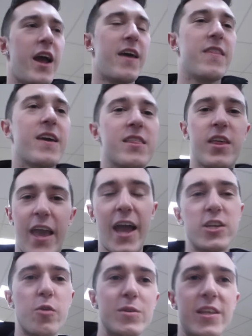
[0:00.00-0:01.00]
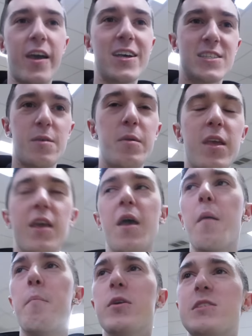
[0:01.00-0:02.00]
And the cashier was telling us somebody
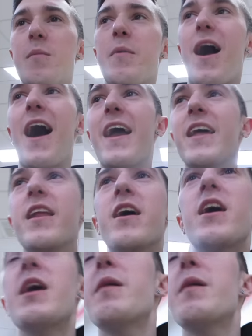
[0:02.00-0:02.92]
put some guy and